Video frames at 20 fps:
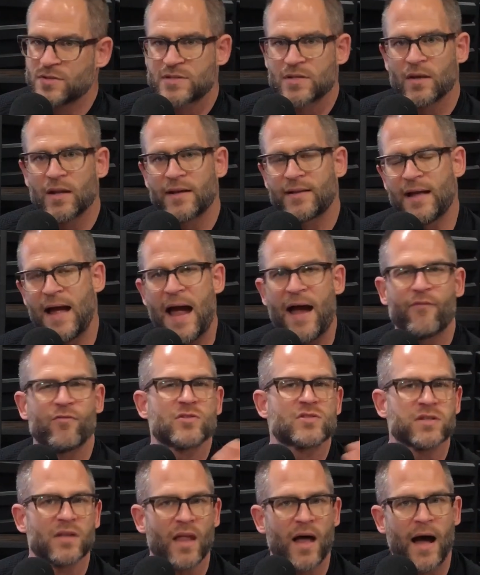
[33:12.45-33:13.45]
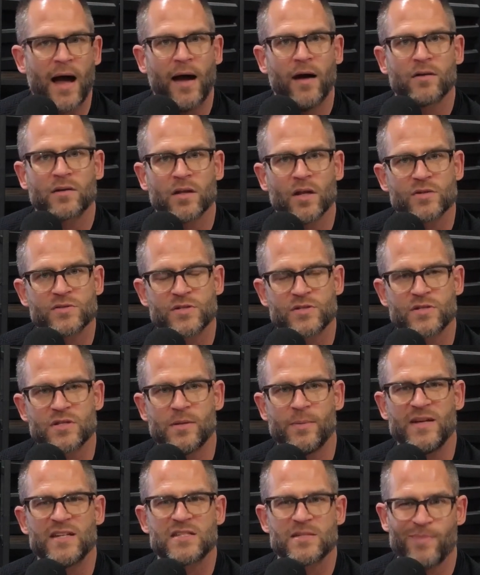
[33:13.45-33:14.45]
So like the average lot closer to
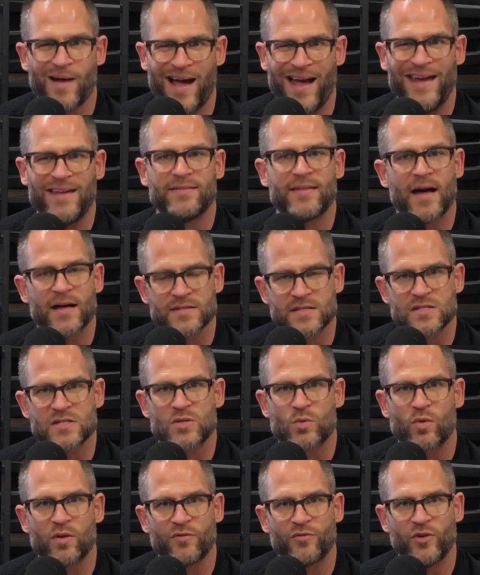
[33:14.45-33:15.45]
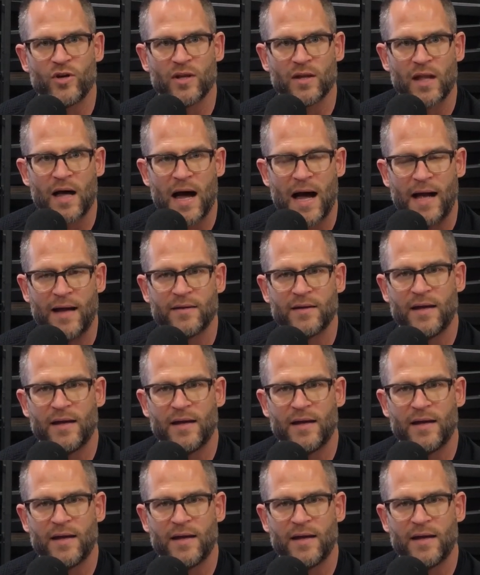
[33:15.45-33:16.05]
the beach is about 8,000 square foot lot,